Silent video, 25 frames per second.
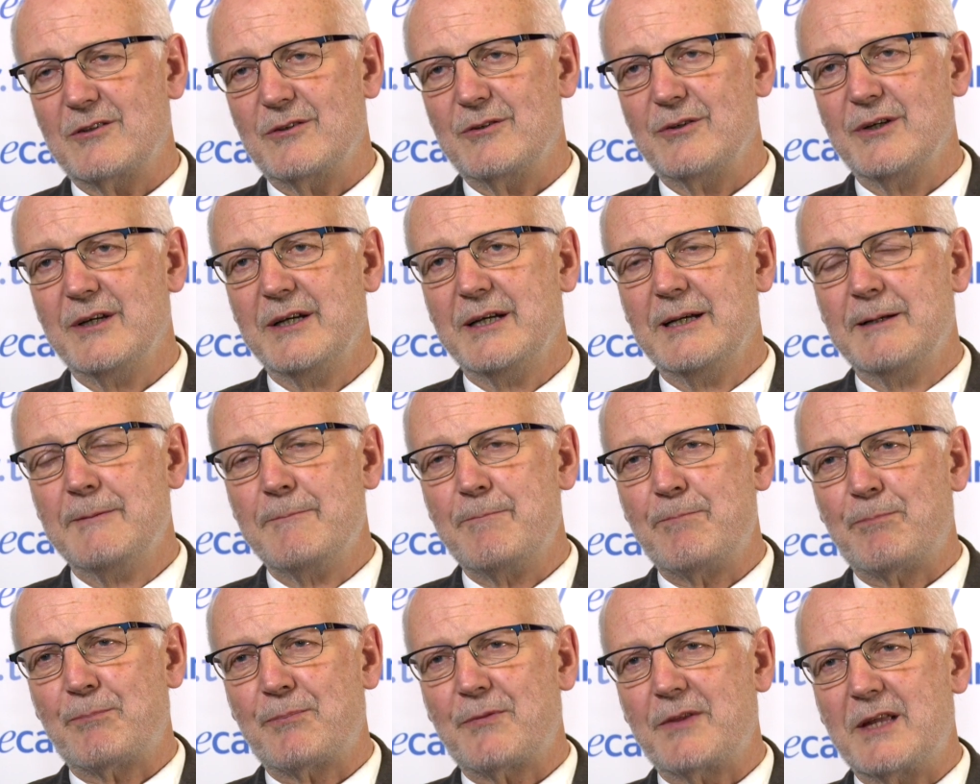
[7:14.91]
So
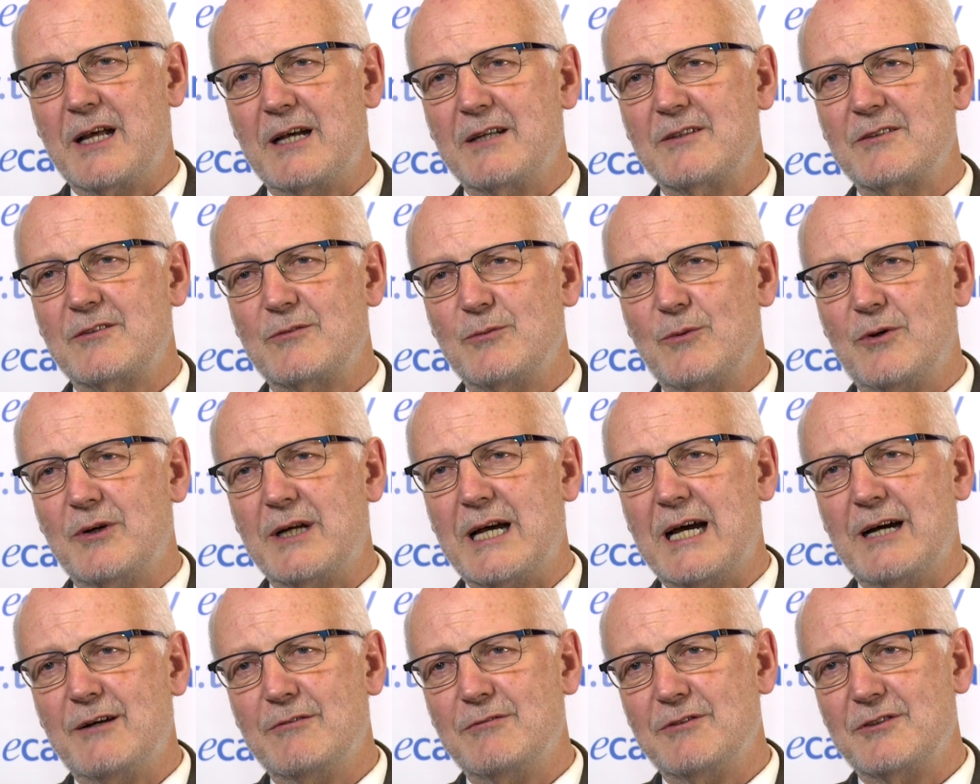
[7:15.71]
that's
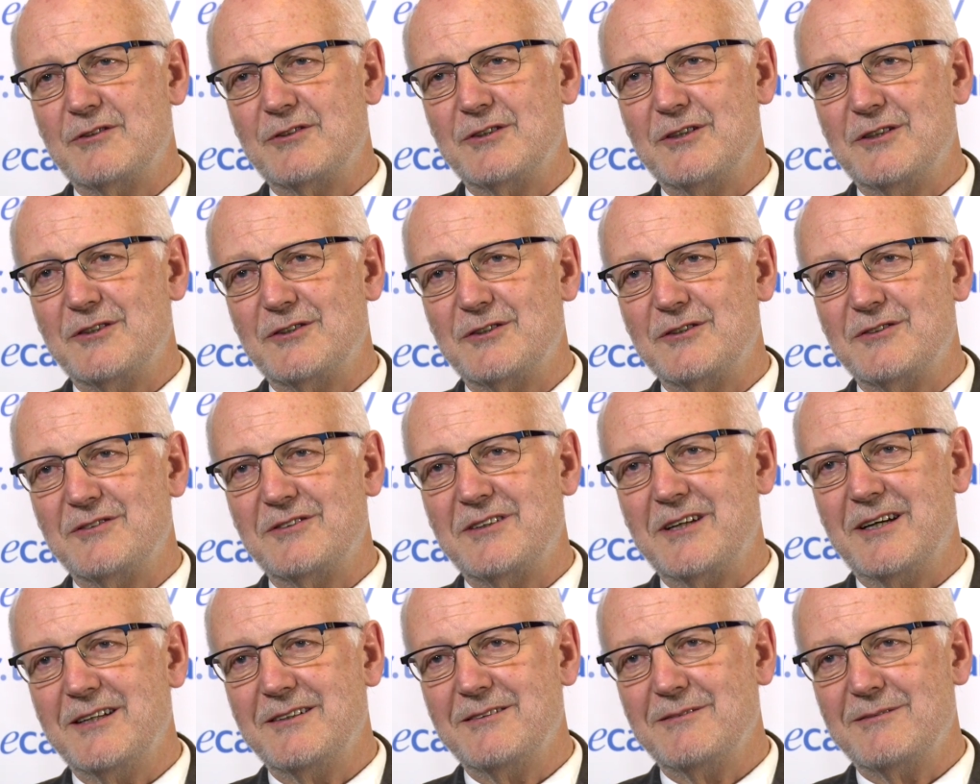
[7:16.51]
what, how research is
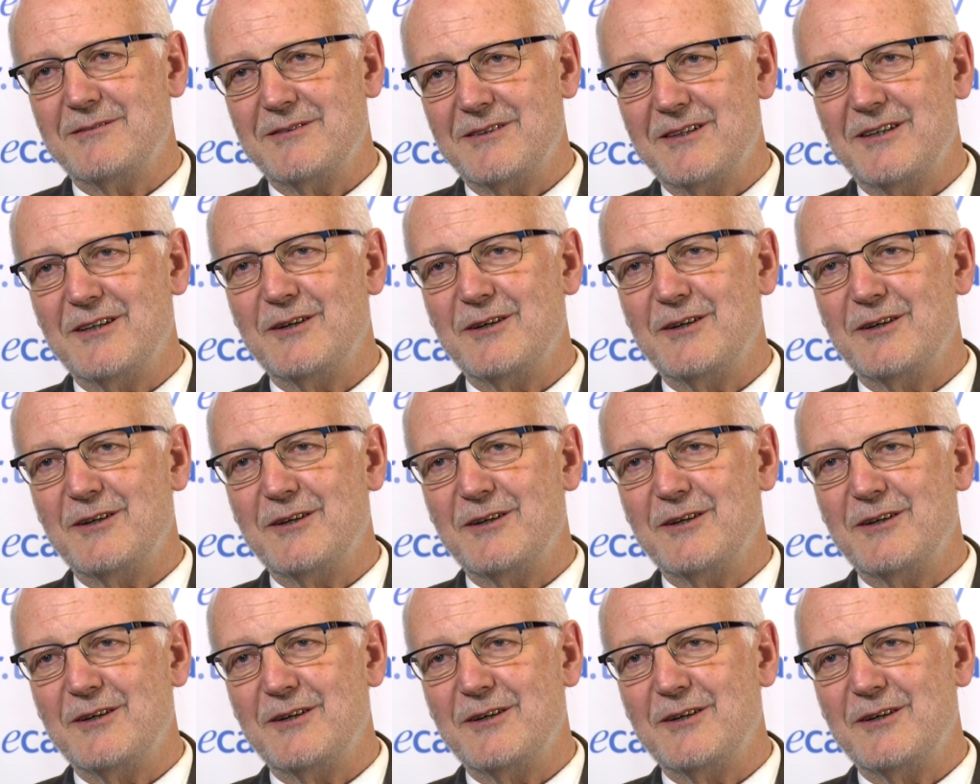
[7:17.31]
done.